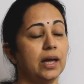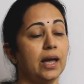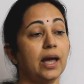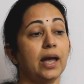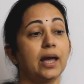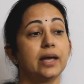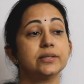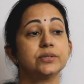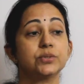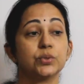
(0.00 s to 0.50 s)

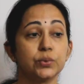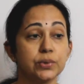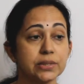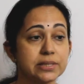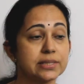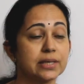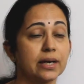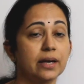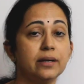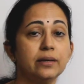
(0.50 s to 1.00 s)
and to
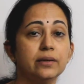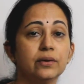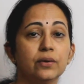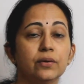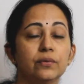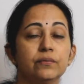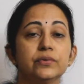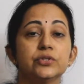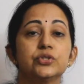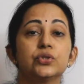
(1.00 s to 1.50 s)
decide
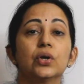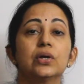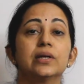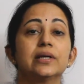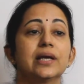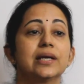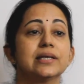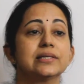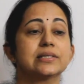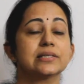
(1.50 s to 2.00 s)
which
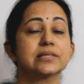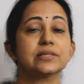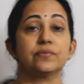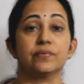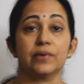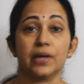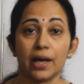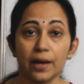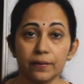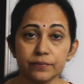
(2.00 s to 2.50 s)
all cases
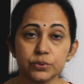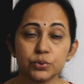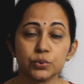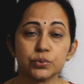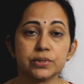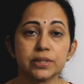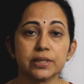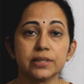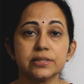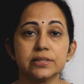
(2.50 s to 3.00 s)
we have to
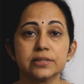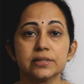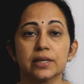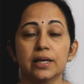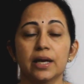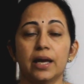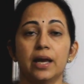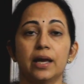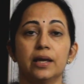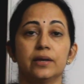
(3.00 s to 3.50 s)
treat
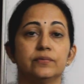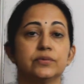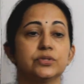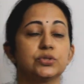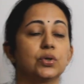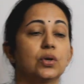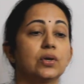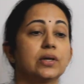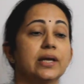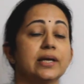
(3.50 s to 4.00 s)
and
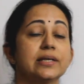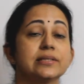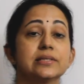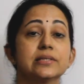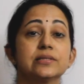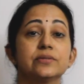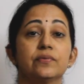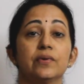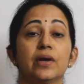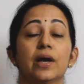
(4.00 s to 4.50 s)
which all
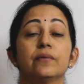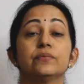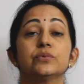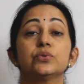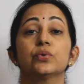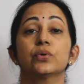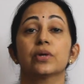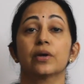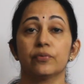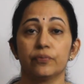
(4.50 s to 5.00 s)
cases we have
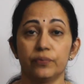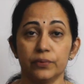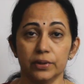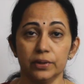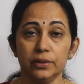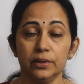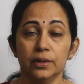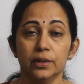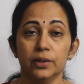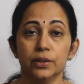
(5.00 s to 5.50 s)
to
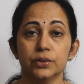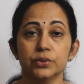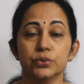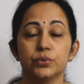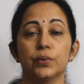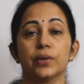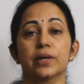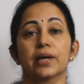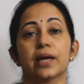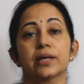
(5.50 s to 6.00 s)
refer
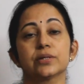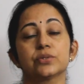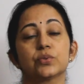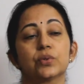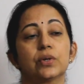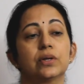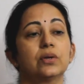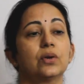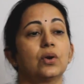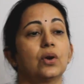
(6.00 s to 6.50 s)
to a
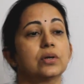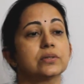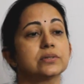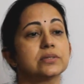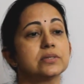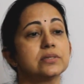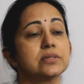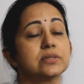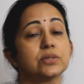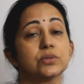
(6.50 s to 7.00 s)

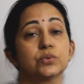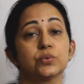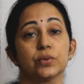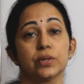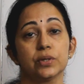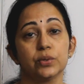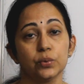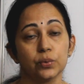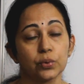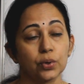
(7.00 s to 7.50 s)
gastroenterologist, to
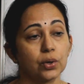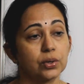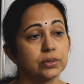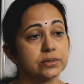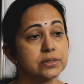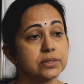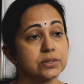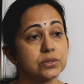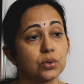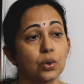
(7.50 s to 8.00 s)
a
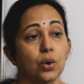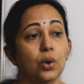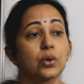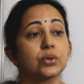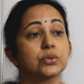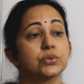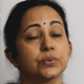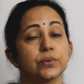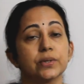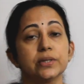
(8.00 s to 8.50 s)
neurologist or
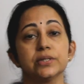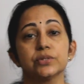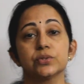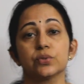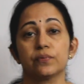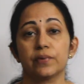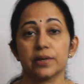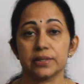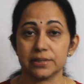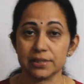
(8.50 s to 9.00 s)
to an
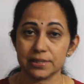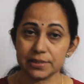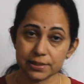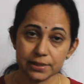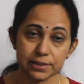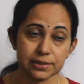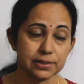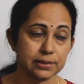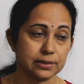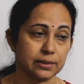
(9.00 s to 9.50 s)
esophageal
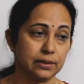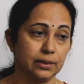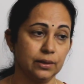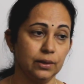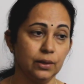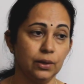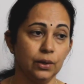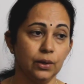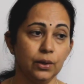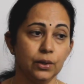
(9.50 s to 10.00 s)
surgeon.
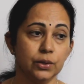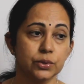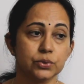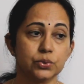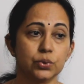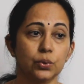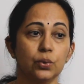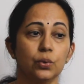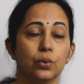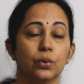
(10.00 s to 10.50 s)

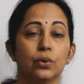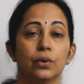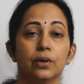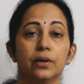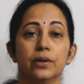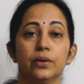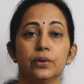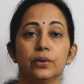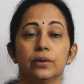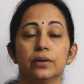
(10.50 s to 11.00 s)
So
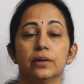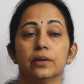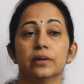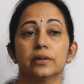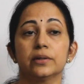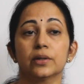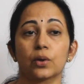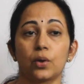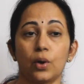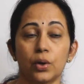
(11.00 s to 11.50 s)

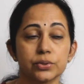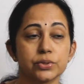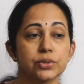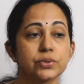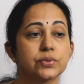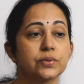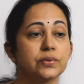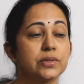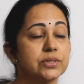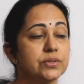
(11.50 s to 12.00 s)
the
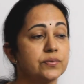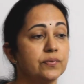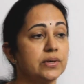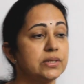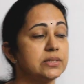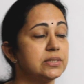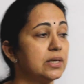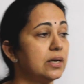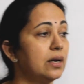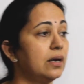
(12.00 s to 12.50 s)
causes of
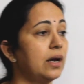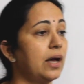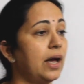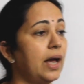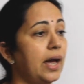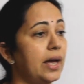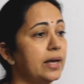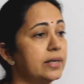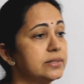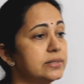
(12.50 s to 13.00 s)
dysphagia
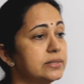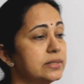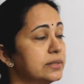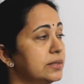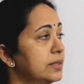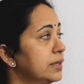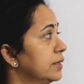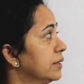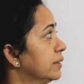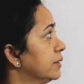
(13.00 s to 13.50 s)
and
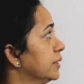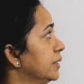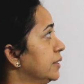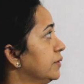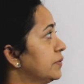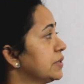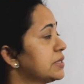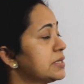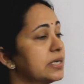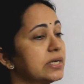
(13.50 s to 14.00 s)
the
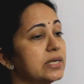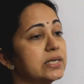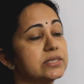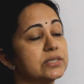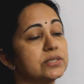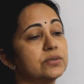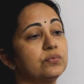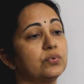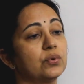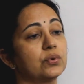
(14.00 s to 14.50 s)

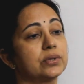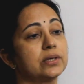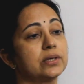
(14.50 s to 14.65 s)
investigation